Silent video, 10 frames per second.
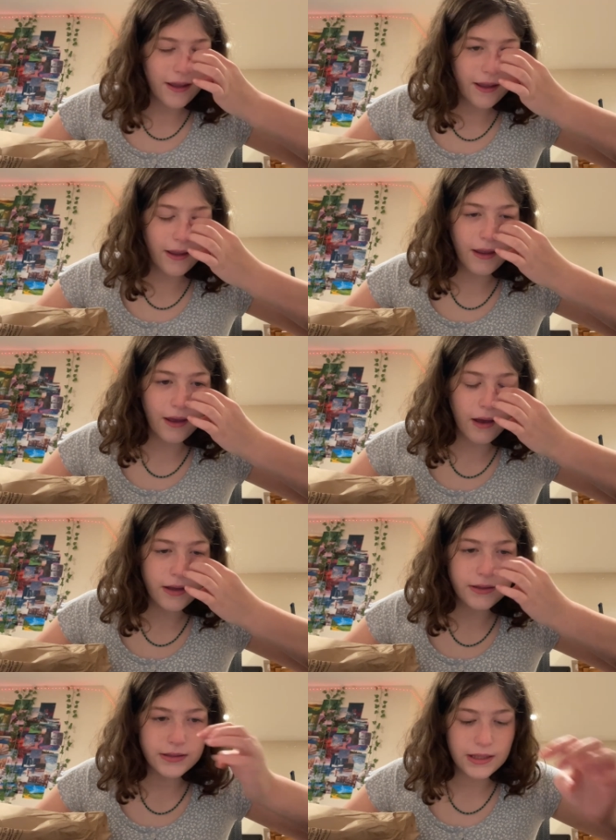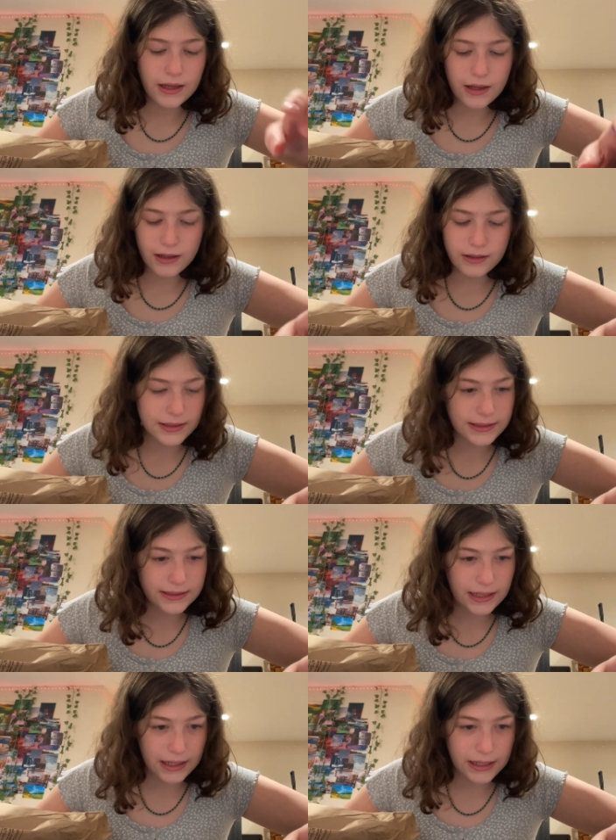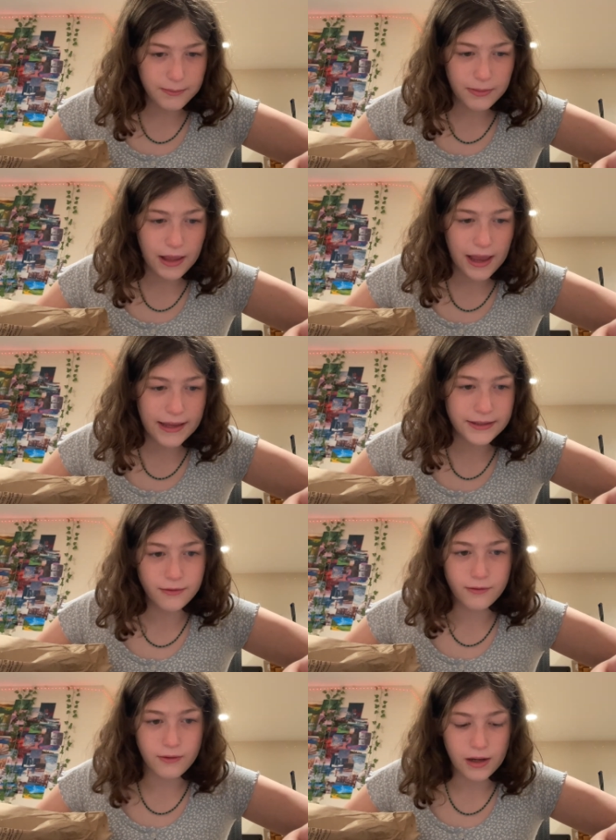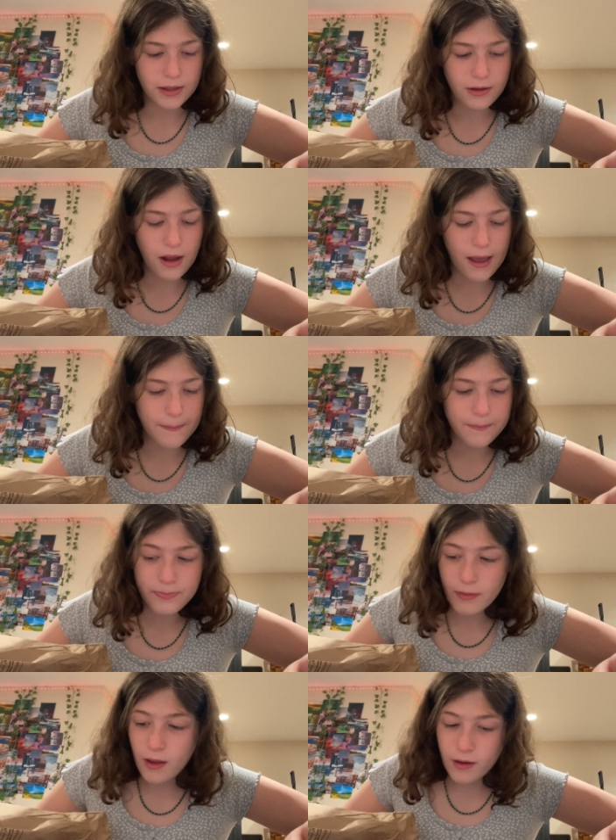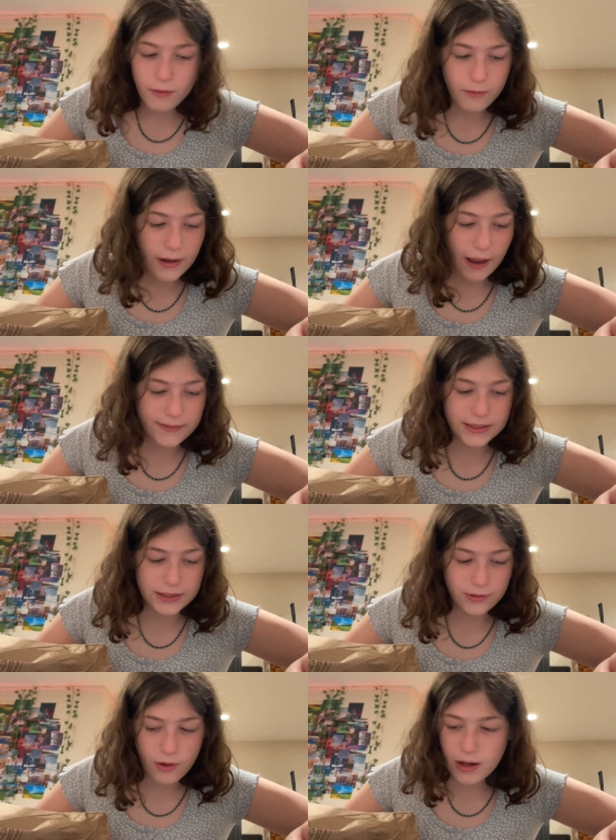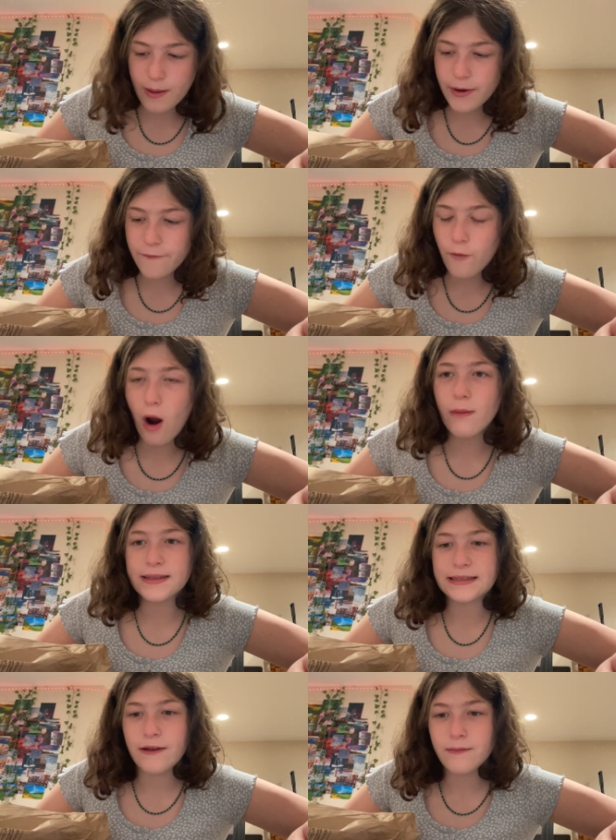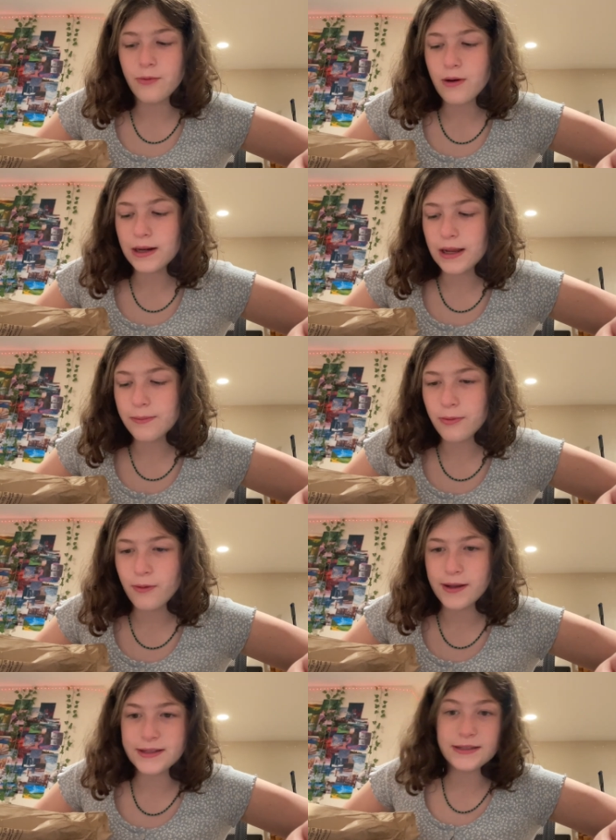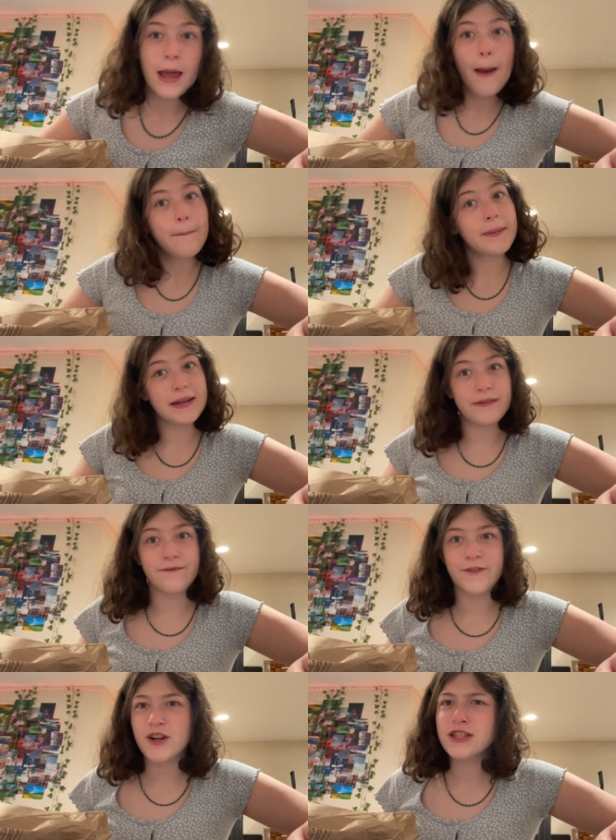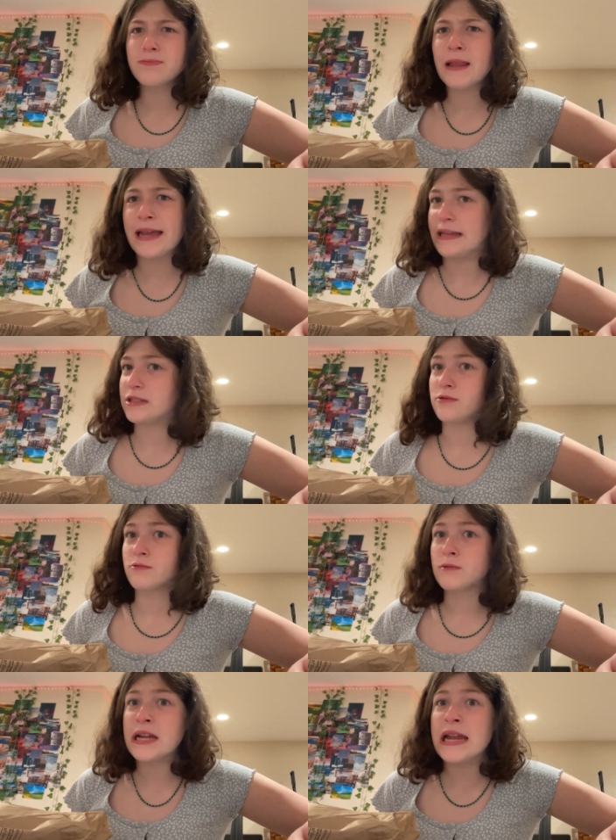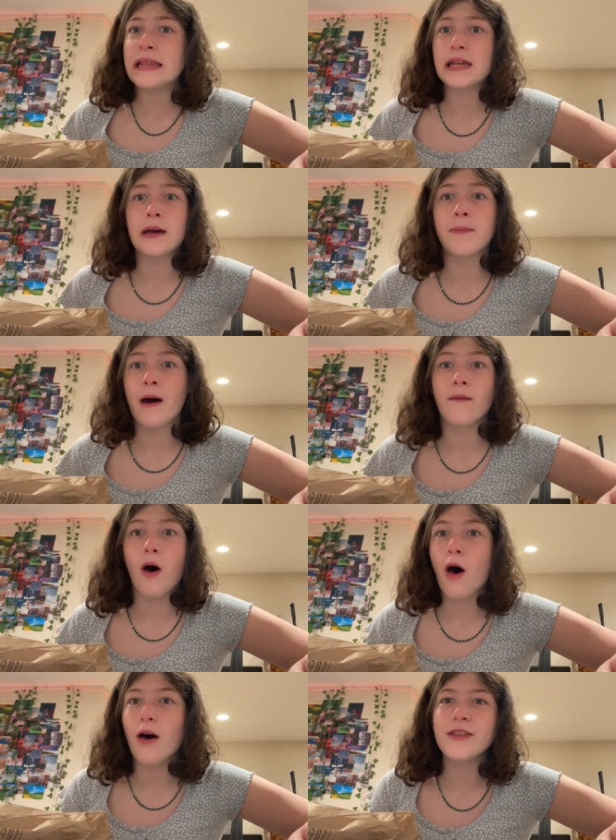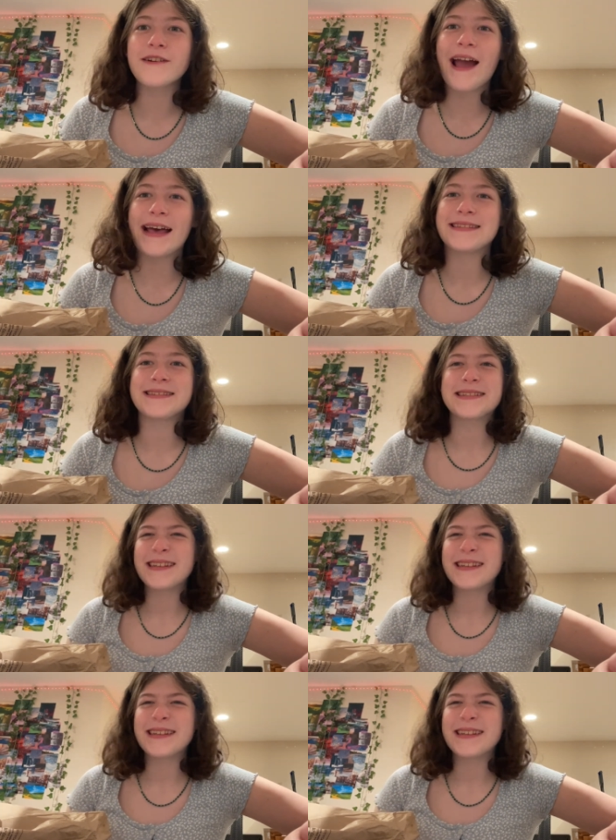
And in 2nd place, runner-up, we have store number 4 with 7.8 points. But in 1st place, really above all the rest,